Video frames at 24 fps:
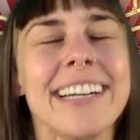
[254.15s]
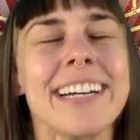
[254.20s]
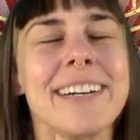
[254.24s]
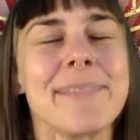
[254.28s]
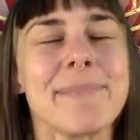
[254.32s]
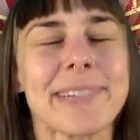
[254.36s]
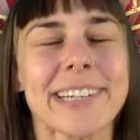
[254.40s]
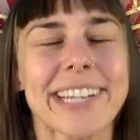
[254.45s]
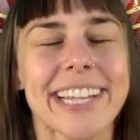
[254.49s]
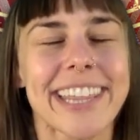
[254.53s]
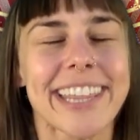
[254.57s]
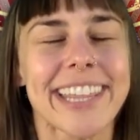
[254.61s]

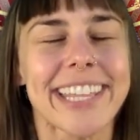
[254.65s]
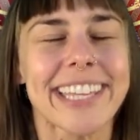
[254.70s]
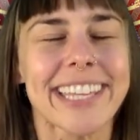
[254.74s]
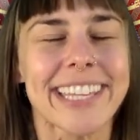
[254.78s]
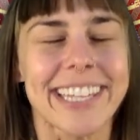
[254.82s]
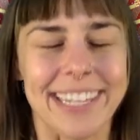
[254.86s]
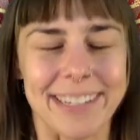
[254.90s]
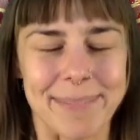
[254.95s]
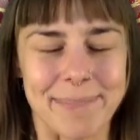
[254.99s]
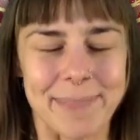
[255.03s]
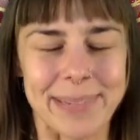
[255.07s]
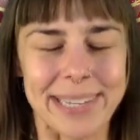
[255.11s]
Breathe
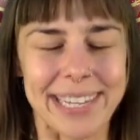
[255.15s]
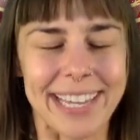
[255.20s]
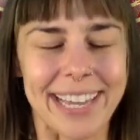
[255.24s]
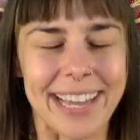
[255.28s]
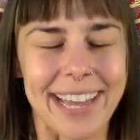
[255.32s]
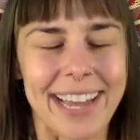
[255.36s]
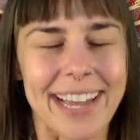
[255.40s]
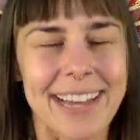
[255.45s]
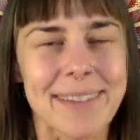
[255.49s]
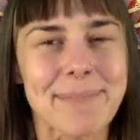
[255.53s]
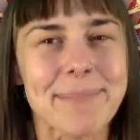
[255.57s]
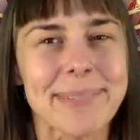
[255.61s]
in and be
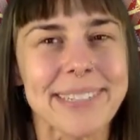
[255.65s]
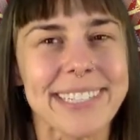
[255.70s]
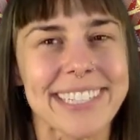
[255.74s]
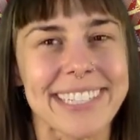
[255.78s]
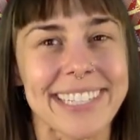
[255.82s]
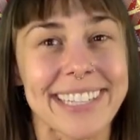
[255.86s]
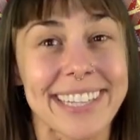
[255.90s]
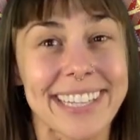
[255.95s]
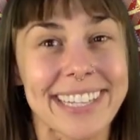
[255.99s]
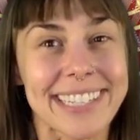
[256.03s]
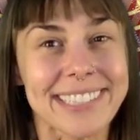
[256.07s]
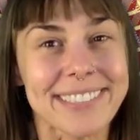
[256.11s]

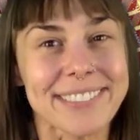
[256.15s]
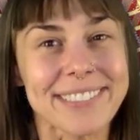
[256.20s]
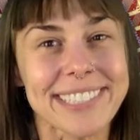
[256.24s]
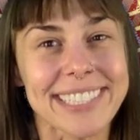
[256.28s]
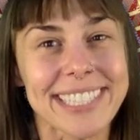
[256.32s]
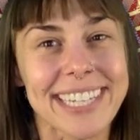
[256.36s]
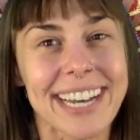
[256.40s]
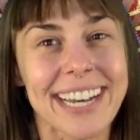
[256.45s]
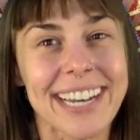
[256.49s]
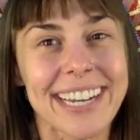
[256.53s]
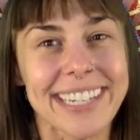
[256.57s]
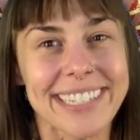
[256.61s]
empty. That's what
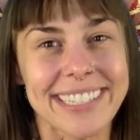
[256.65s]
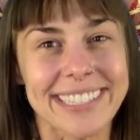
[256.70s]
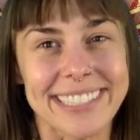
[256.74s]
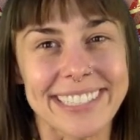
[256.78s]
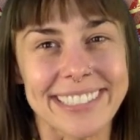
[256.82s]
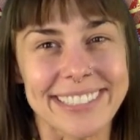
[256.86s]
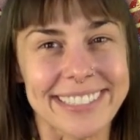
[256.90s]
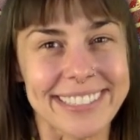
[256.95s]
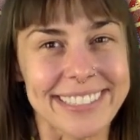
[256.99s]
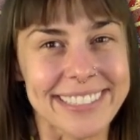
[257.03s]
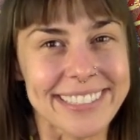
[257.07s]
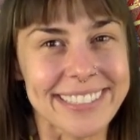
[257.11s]
God
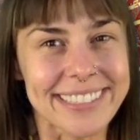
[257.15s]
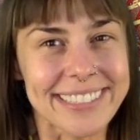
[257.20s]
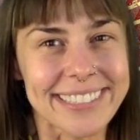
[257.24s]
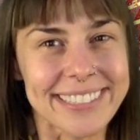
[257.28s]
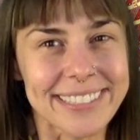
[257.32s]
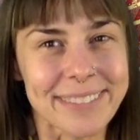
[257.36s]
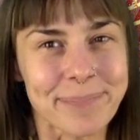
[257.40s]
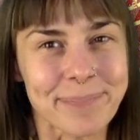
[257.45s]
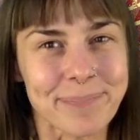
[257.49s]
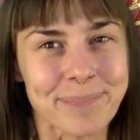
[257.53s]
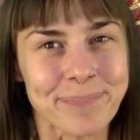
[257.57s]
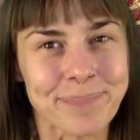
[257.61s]

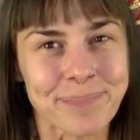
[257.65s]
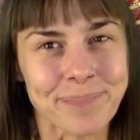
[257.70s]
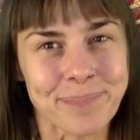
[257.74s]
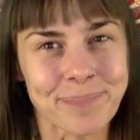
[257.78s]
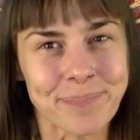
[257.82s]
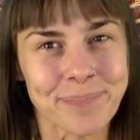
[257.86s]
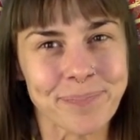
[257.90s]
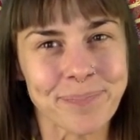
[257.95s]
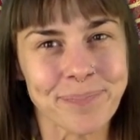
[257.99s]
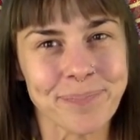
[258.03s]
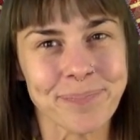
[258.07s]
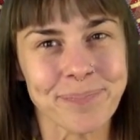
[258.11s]
is.
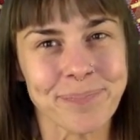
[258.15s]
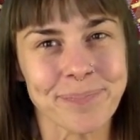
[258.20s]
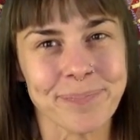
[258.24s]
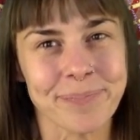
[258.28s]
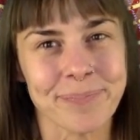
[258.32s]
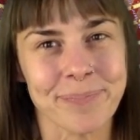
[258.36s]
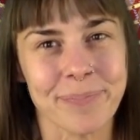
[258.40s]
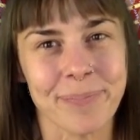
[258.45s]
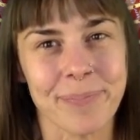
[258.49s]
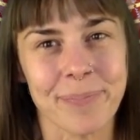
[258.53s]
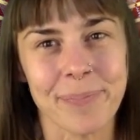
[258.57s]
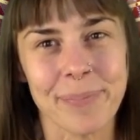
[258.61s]

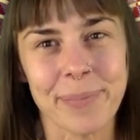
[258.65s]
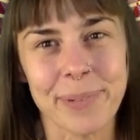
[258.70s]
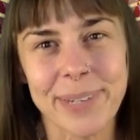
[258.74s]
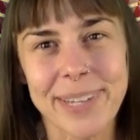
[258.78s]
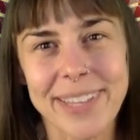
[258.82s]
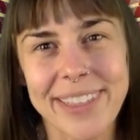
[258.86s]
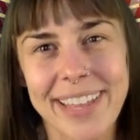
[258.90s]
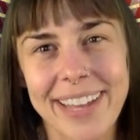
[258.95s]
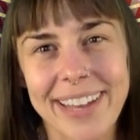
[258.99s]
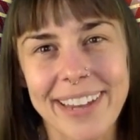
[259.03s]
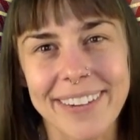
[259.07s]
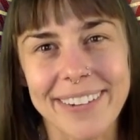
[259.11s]

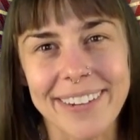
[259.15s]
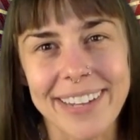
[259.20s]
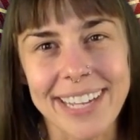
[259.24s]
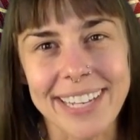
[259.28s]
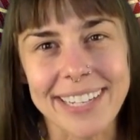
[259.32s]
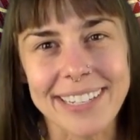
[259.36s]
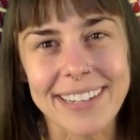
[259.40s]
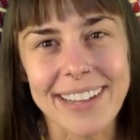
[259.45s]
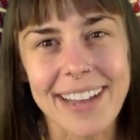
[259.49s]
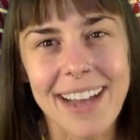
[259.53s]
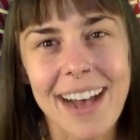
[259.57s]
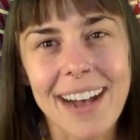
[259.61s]
Breathe out
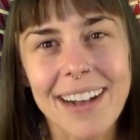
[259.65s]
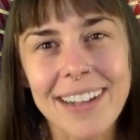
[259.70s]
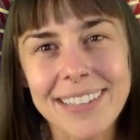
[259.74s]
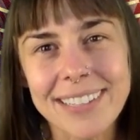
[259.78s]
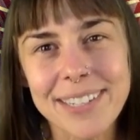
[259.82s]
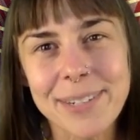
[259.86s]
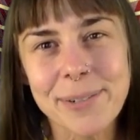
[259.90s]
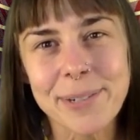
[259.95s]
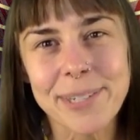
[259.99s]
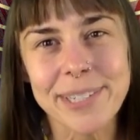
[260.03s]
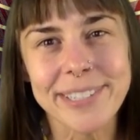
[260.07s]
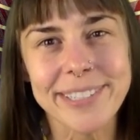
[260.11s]
and
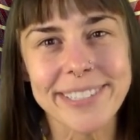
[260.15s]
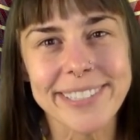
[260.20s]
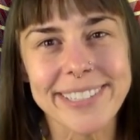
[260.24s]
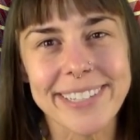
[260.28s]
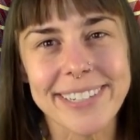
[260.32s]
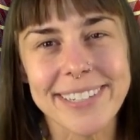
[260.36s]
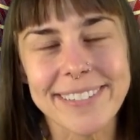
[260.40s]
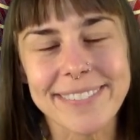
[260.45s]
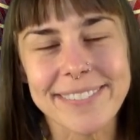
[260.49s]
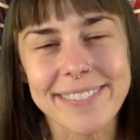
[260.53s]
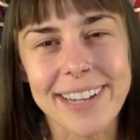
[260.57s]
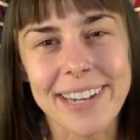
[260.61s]
hollow
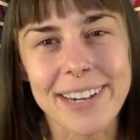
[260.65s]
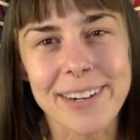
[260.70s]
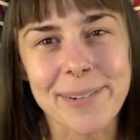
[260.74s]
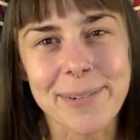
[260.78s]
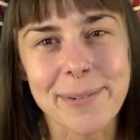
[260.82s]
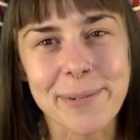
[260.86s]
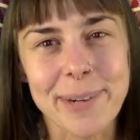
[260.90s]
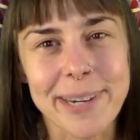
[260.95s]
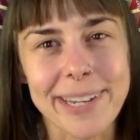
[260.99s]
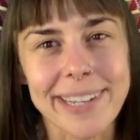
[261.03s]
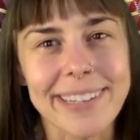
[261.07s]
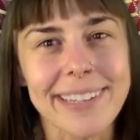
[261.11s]
yourself out
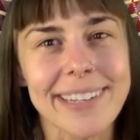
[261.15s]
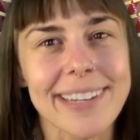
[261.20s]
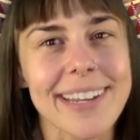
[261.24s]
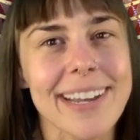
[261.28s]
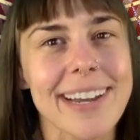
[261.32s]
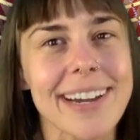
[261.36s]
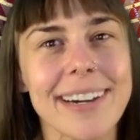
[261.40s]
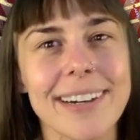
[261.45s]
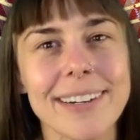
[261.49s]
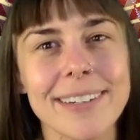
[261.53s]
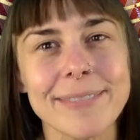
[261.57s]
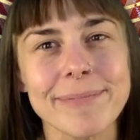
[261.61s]
right
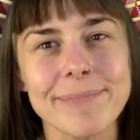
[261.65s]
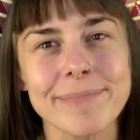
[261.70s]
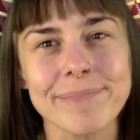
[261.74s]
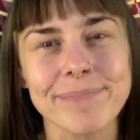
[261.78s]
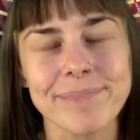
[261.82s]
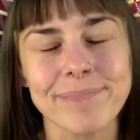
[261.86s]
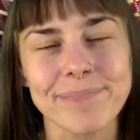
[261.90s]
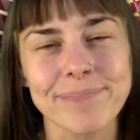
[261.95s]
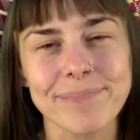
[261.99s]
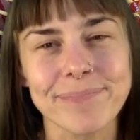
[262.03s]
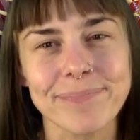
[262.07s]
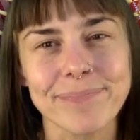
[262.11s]
now.
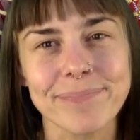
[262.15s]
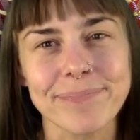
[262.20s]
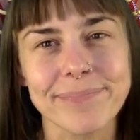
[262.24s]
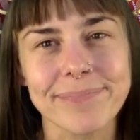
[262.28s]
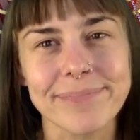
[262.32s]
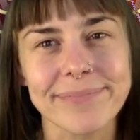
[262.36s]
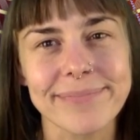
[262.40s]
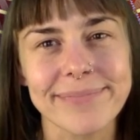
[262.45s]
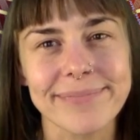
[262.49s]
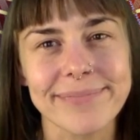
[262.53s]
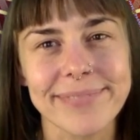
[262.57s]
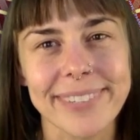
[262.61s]

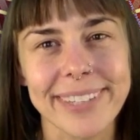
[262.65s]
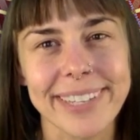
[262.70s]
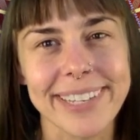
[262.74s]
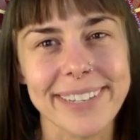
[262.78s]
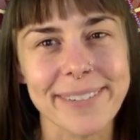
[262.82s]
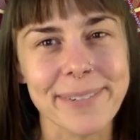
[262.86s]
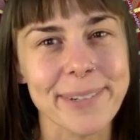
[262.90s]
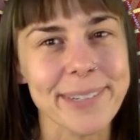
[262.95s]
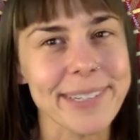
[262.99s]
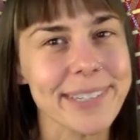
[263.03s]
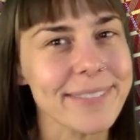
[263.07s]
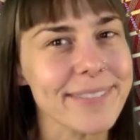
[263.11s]

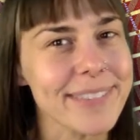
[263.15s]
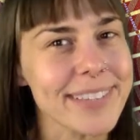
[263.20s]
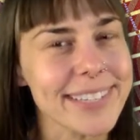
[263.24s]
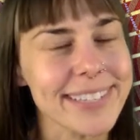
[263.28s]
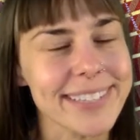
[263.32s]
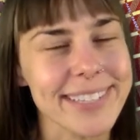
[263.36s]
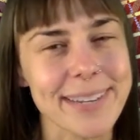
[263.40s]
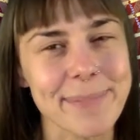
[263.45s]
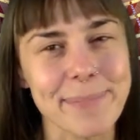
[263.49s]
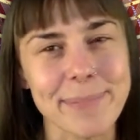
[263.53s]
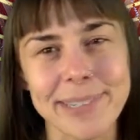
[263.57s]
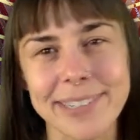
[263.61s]
Get rid of the
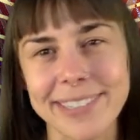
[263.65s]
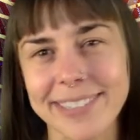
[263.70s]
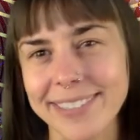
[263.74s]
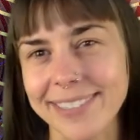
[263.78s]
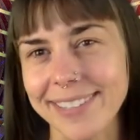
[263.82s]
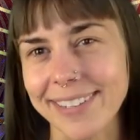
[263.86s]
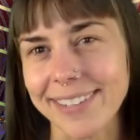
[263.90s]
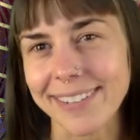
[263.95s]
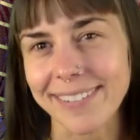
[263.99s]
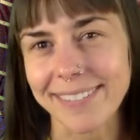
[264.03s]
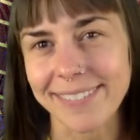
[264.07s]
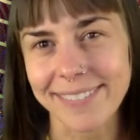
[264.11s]
separate
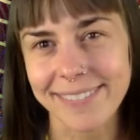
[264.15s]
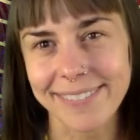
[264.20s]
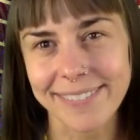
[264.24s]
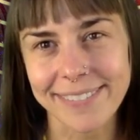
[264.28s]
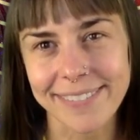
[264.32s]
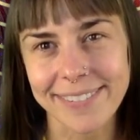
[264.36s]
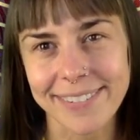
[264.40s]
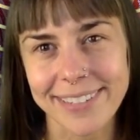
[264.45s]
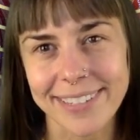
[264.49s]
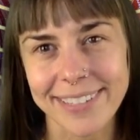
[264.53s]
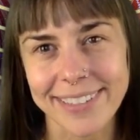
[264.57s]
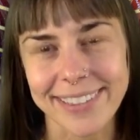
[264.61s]
self,
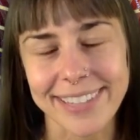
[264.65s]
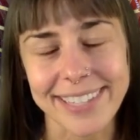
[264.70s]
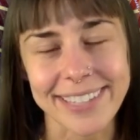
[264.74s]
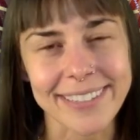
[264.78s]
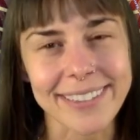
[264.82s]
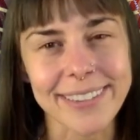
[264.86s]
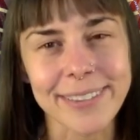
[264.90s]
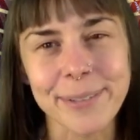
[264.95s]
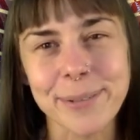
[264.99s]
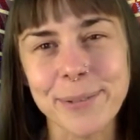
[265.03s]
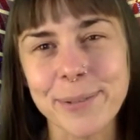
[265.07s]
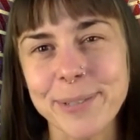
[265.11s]
the
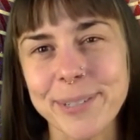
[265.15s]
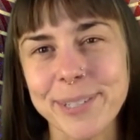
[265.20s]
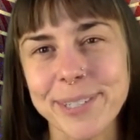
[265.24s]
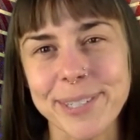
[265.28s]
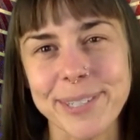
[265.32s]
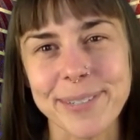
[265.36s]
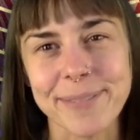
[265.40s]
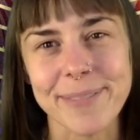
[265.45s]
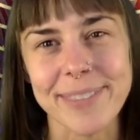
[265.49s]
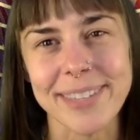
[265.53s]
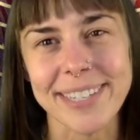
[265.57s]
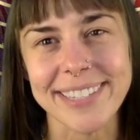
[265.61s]

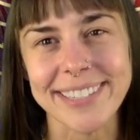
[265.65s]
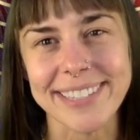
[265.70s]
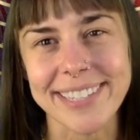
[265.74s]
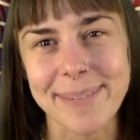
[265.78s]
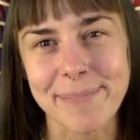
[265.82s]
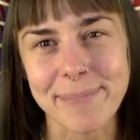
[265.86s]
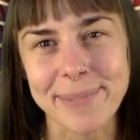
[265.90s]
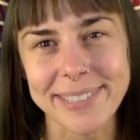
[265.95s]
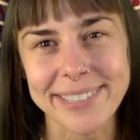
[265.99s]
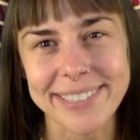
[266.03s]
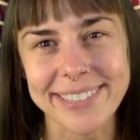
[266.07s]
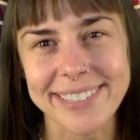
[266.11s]
illusion of the
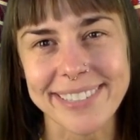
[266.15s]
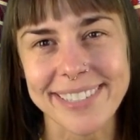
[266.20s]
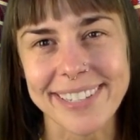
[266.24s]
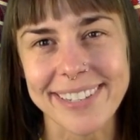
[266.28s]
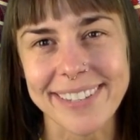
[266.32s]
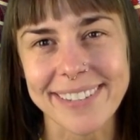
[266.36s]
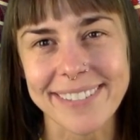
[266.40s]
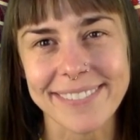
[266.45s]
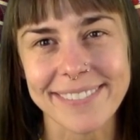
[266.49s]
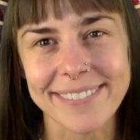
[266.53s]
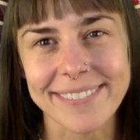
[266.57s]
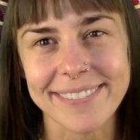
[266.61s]
separate self.